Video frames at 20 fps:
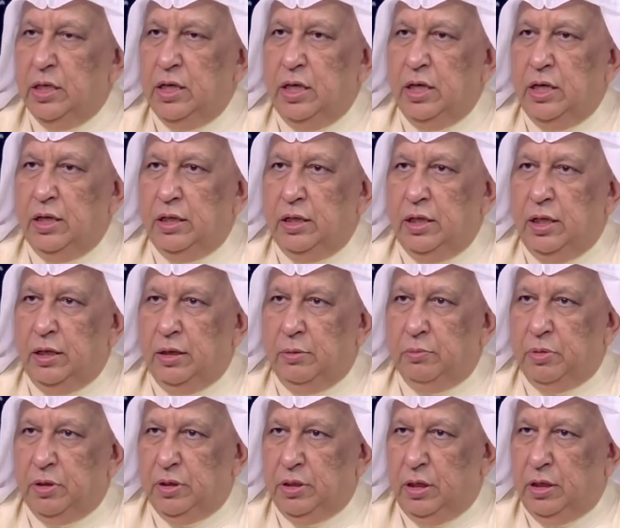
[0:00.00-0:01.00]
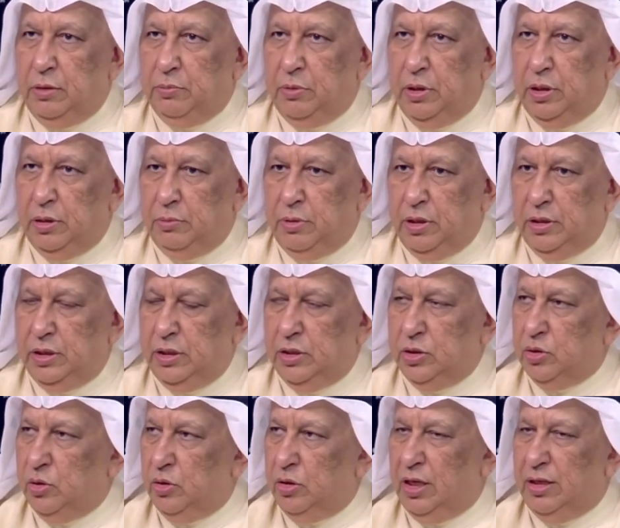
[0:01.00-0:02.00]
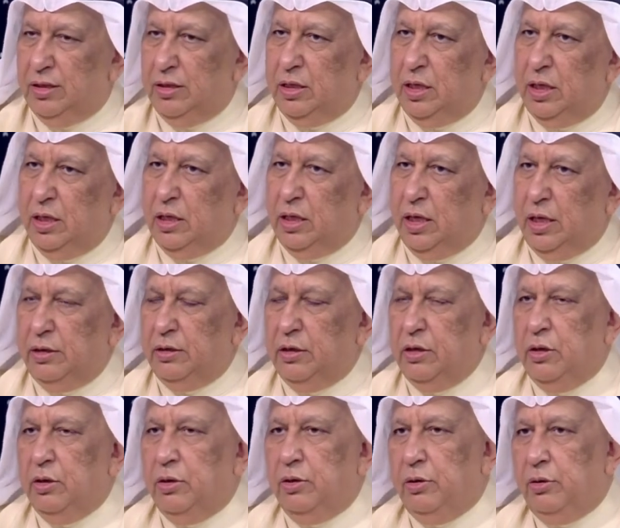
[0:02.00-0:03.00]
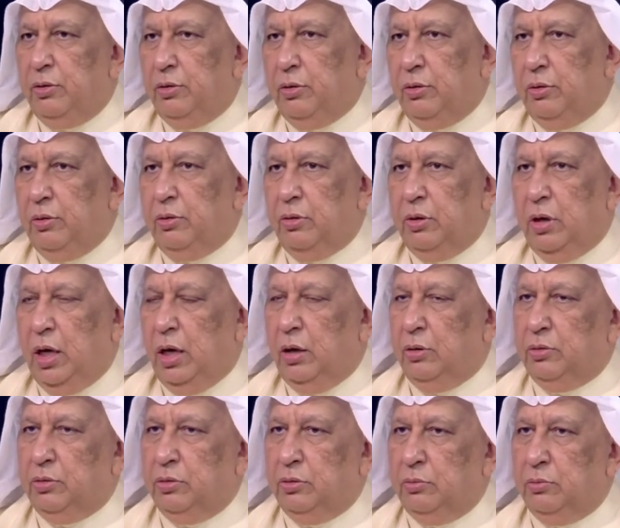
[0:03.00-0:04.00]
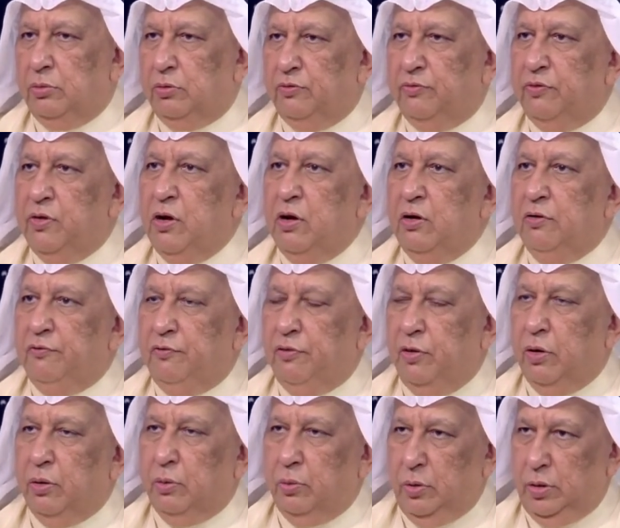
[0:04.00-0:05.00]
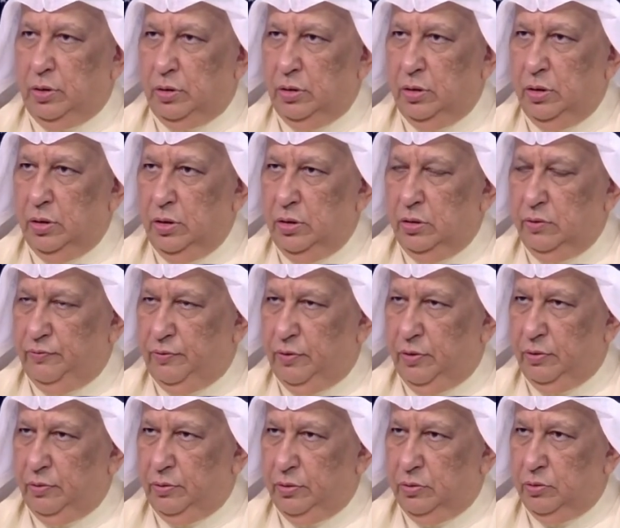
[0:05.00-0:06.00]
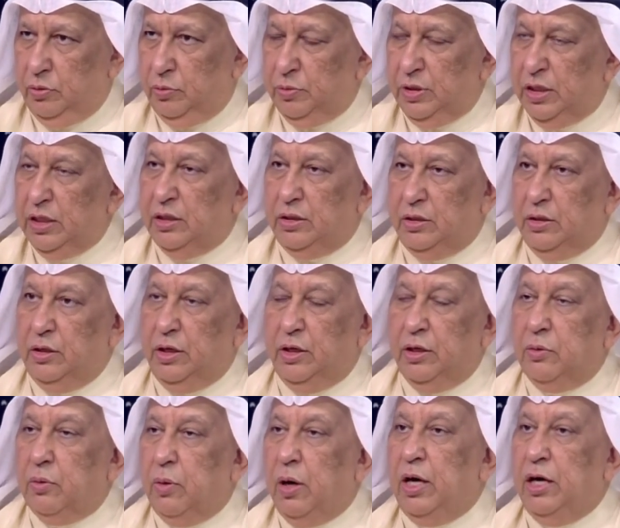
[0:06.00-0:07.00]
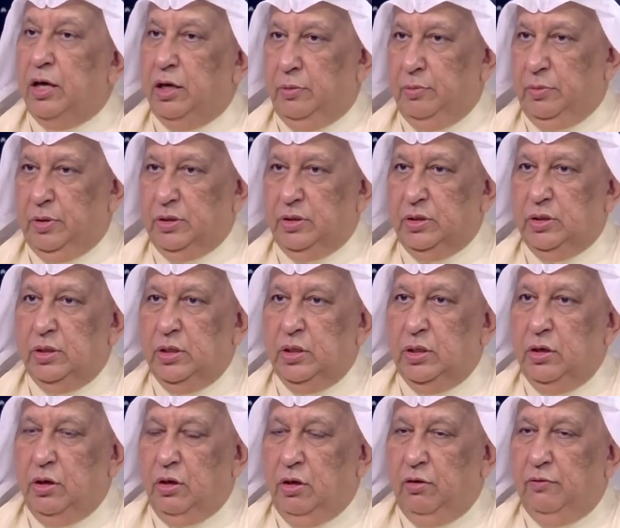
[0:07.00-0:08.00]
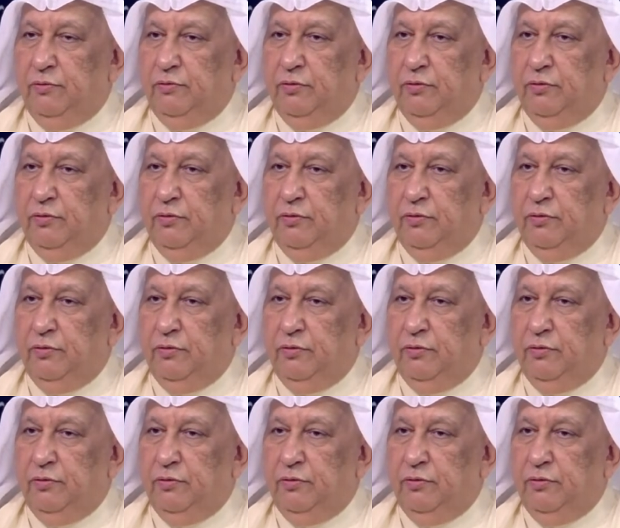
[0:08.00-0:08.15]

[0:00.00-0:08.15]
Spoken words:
in their bodies, so that they can know how to move forward for to meet the requirements of,